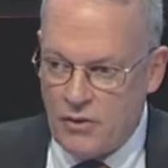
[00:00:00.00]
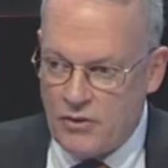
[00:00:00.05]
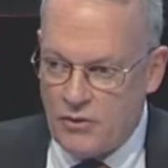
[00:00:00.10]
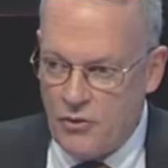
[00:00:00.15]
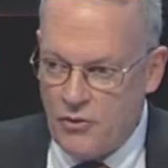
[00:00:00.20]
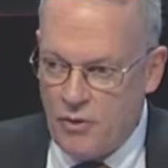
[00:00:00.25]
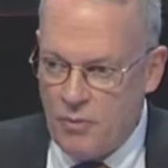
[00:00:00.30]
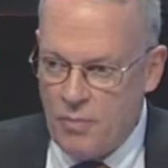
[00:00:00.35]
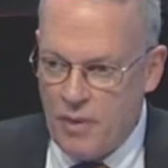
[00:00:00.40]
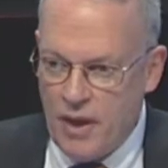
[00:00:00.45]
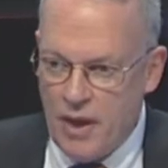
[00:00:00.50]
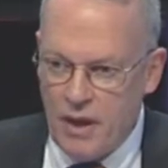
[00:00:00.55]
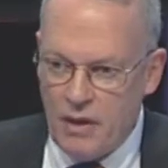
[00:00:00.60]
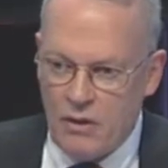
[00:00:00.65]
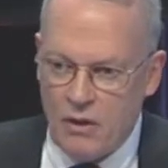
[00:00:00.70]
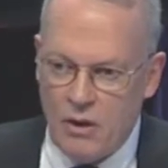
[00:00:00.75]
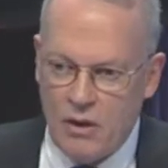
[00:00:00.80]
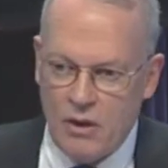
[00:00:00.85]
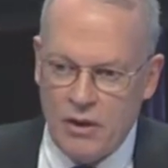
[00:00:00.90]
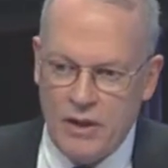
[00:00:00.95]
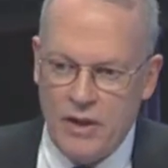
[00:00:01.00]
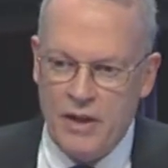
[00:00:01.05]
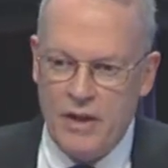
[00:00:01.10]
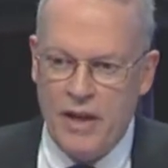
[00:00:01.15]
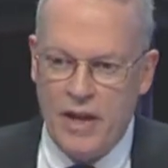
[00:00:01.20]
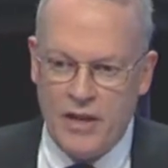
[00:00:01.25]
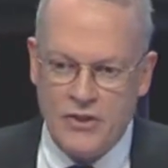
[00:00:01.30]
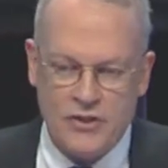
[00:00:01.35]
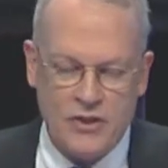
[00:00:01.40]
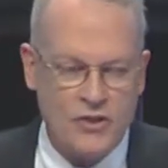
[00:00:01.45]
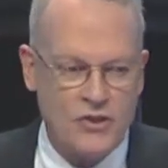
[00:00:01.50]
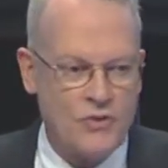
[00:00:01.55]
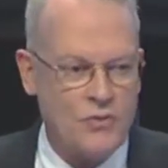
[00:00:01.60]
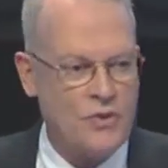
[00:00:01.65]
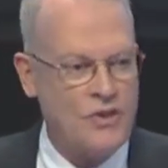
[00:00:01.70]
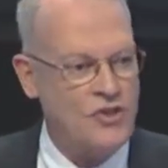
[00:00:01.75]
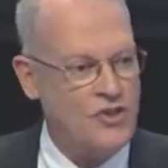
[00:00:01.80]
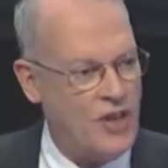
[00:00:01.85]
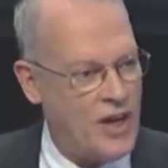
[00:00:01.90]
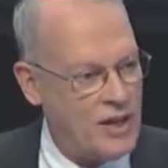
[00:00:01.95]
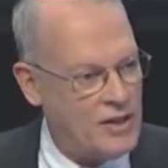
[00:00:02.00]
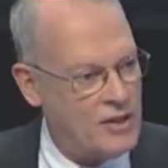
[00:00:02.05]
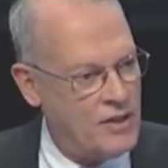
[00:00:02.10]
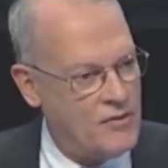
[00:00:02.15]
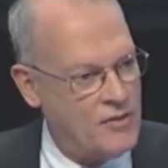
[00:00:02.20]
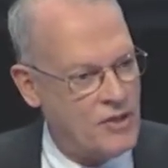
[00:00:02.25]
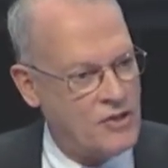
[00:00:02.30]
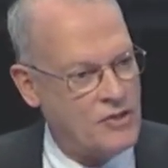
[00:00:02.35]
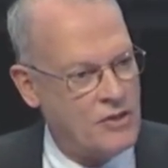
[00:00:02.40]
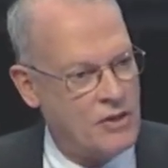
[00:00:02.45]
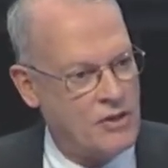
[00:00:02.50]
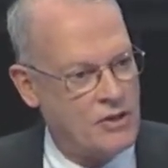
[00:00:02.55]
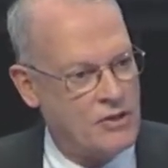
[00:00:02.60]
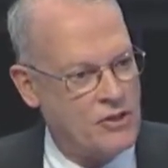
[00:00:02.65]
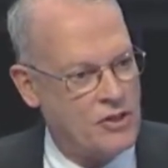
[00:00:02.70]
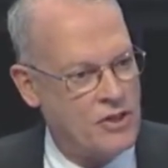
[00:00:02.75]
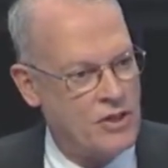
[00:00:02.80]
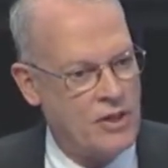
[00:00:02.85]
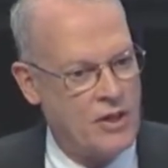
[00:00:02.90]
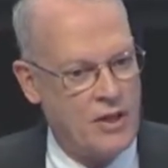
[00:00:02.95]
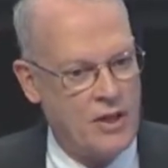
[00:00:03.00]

So the panel, in essence, rejected the search,